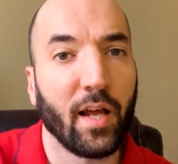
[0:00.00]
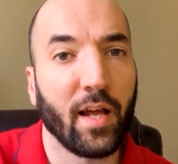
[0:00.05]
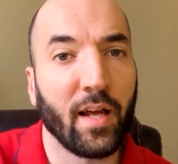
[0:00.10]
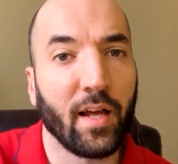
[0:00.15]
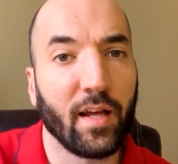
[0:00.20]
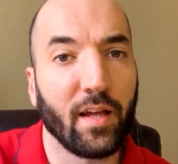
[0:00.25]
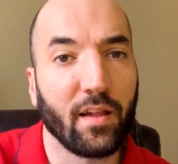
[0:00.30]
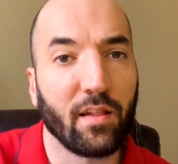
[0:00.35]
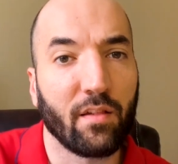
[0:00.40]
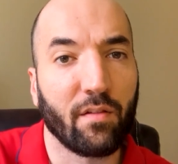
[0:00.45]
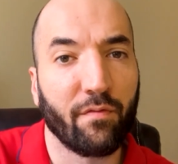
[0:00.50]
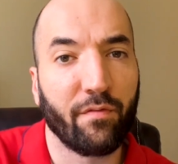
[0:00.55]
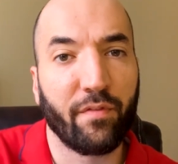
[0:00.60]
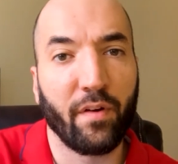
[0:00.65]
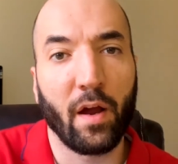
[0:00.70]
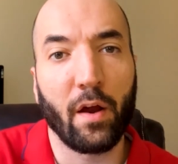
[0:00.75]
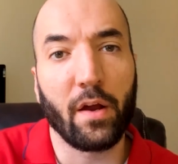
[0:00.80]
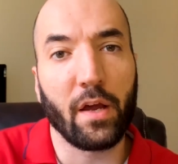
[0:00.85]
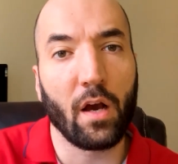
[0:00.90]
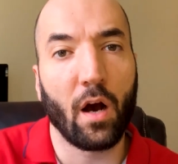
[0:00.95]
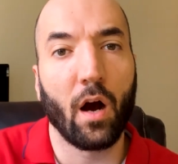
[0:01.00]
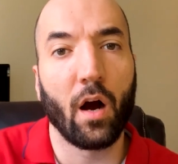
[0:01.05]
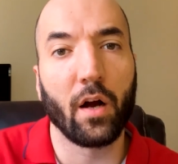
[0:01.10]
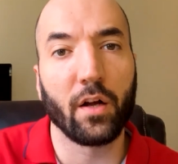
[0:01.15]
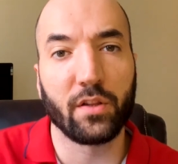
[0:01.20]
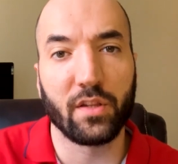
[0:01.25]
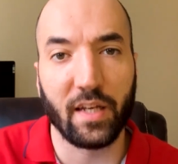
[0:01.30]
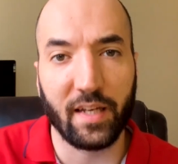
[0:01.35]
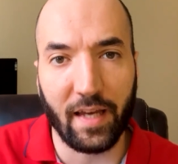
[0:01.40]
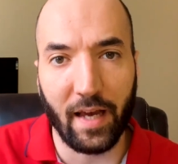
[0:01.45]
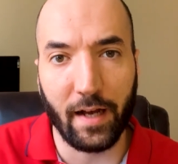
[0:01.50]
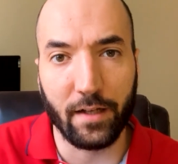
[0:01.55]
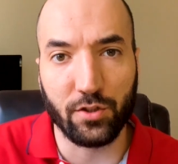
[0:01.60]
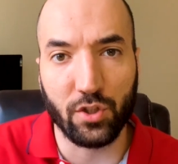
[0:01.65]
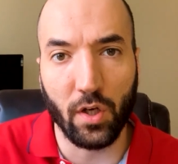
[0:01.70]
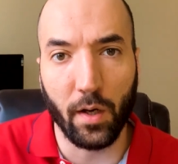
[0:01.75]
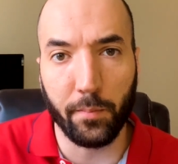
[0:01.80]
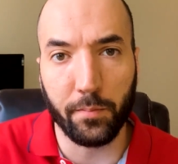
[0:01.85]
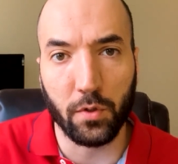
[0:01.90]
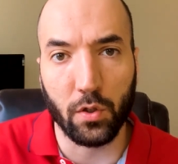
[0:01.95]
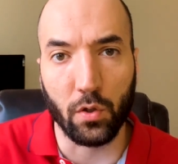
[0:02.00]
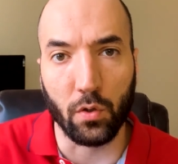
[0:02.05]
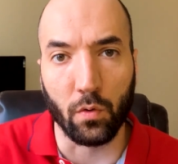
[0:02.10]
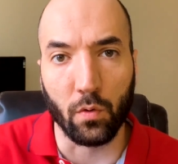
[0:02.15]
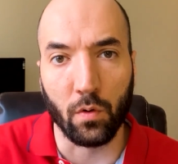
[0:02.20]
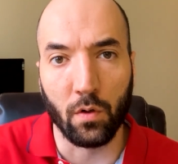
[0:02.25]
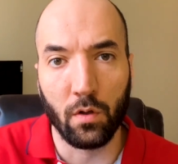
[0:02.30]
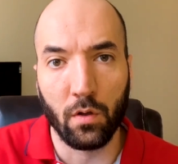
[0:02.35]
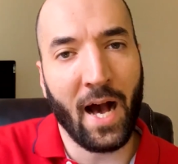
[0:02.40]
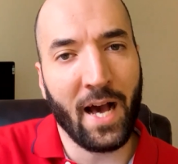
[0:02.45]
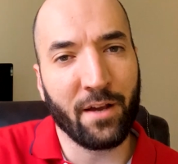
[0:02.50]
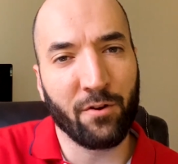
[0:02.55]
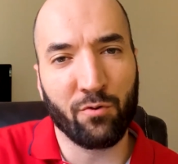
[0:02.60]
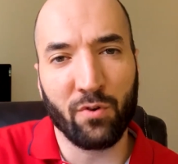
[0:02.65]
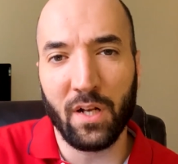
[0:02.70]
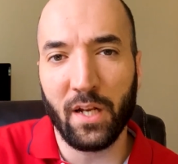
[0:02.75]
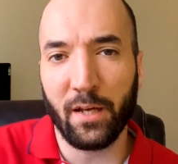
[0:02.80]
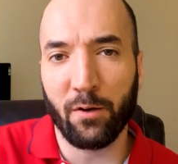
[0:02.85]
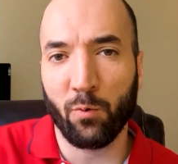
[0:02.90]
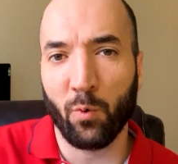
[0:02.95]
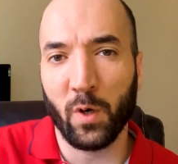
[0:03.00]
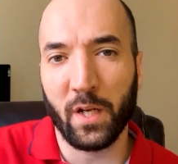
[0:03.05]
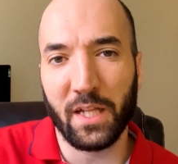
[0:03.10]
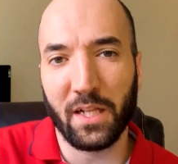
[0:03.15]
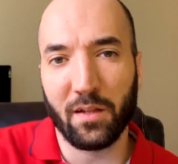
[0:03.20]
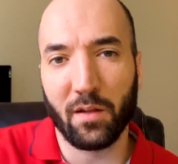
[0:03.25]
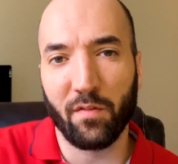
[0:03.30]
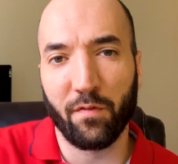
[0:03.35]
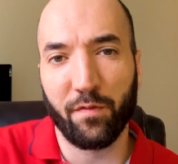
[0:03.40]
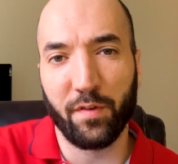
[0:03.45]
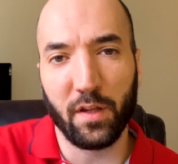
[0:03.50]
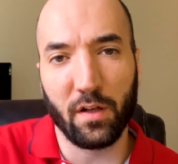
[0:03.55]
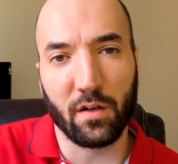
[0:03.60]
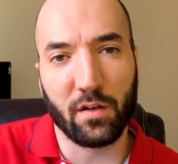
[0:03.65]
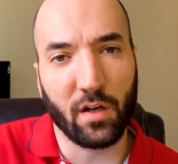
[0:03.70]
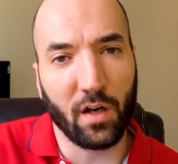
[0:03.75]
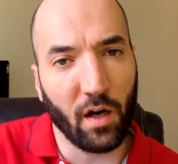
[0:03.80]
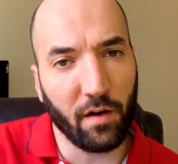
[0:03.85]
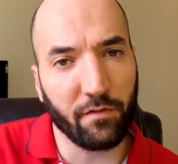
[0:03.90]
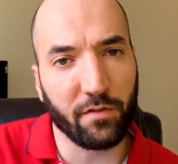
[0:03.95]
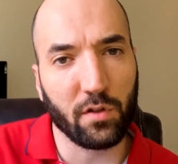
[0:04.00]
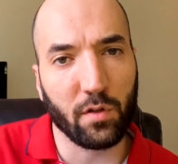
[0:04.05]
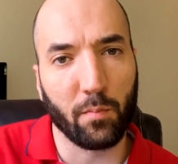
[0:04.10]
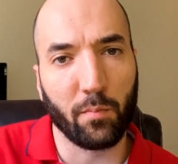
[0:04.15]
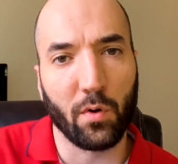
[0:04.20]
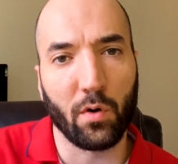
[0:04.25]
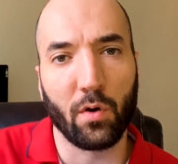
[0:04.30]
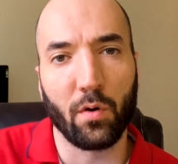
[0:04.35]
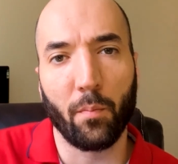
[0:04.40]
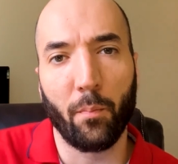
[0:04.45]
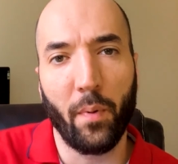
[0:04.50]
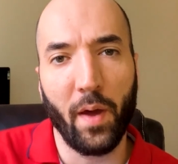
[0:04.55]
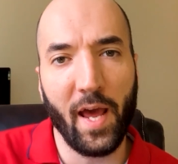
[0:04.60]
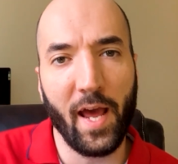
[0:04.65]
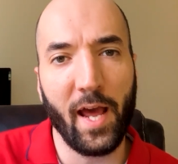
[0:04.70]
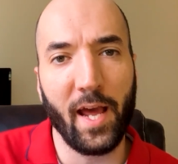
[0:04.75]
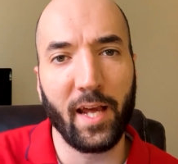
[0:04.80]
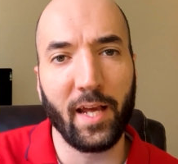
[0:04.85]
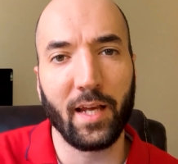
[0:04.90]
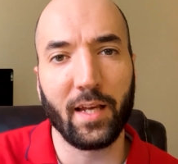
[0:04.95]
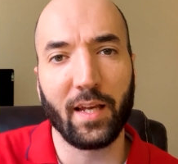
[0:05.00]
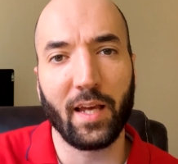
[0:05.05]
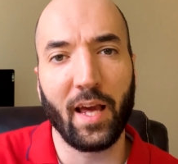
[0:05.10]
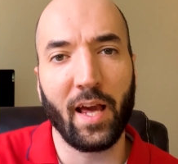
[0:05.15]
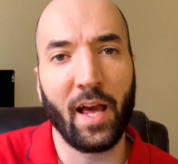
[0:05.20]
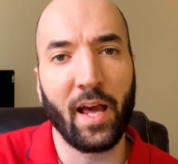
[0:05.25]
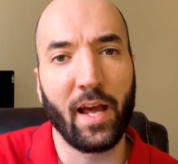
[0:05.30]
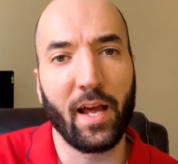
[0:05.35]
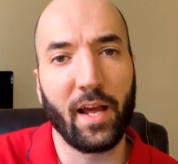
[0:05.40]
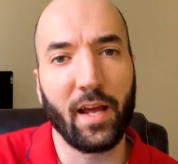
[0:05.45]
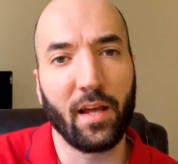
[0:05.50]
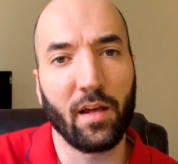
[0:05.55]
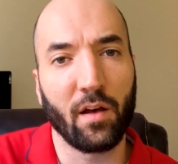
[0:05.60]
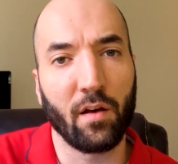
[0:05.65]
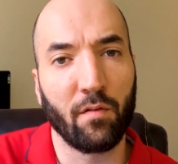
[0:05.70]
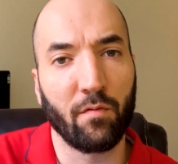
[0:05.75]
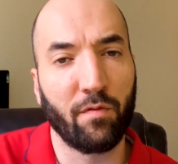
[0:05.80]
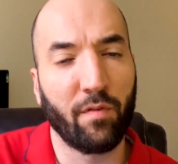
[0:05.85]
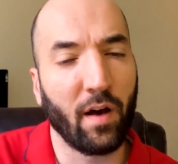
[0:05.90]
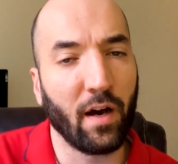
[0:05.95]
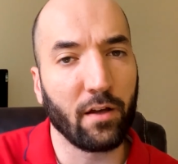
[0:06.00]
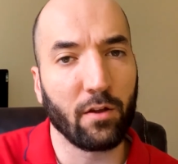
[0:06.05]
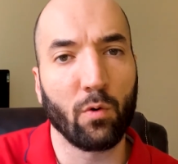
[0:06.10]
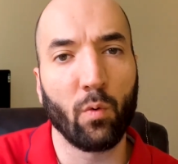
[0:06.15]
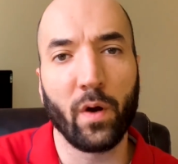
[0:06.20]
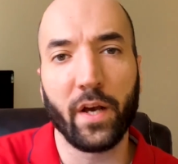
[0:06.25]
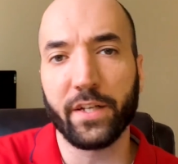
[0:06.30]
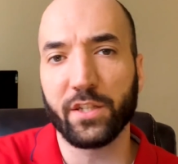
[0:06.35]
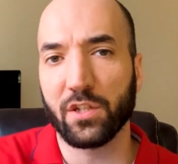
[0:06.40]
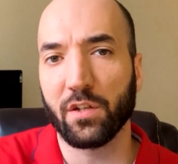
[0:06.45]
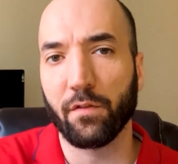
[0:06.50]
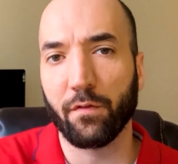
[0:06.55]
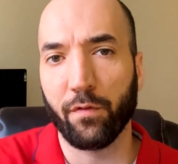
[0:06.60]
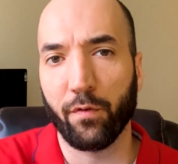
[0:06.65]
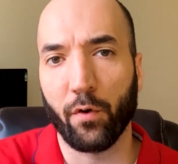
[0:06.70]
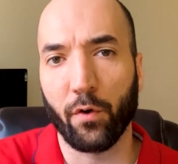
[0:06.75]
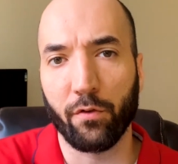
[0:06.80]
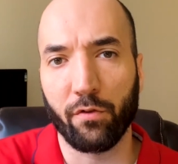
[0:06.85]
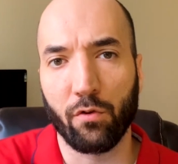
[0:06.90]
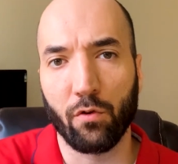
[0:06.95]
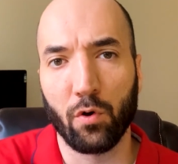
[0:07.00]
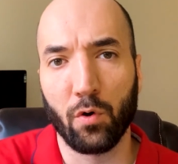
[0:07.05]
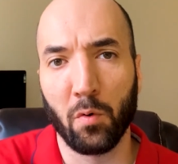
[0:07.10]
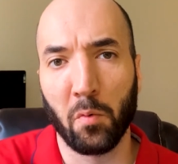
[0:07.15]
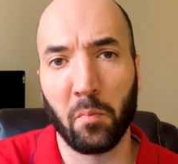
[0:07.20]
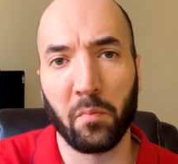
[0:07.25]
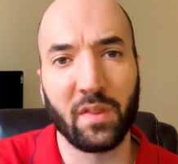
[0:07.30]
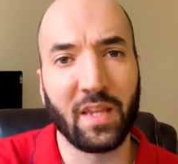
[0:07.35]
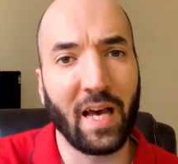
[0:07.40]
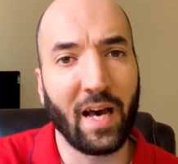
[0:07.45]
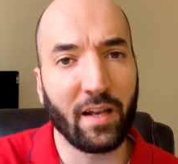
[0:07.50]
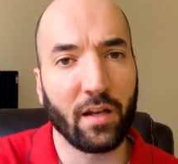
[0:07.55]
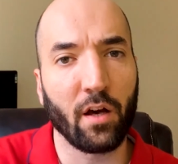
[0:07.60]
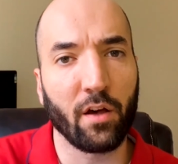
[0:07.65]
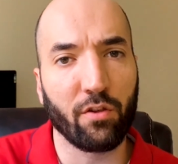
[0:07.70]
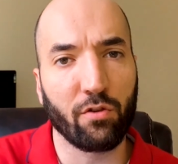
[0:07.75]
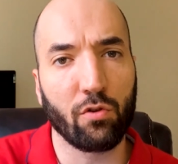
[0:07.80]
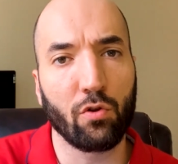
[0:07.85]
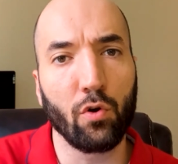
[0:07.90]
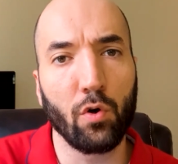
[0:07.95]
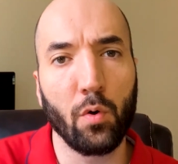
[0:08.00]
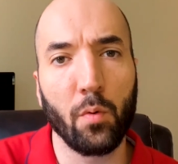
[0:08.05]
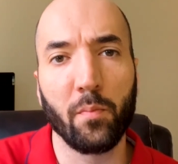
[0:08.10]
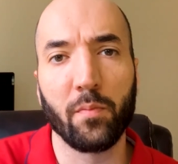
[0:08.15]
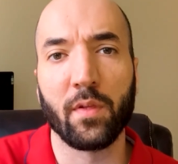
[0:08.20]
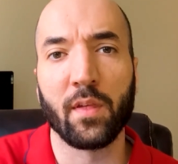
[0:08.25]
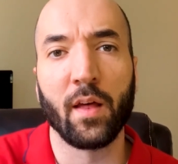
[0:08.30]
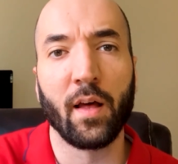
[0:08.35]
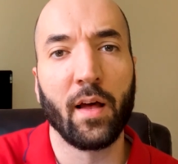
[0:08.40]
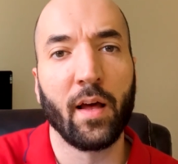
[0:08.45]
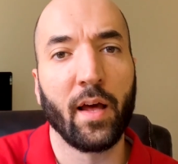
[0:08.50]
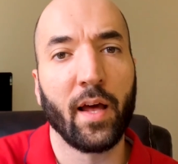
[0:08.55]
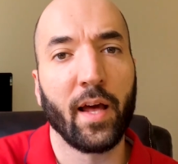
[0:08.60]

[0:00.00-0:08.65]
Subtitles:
is very hard to catch up to, I really wouldn't feel comfortable paying a valuation for Zoom that assumes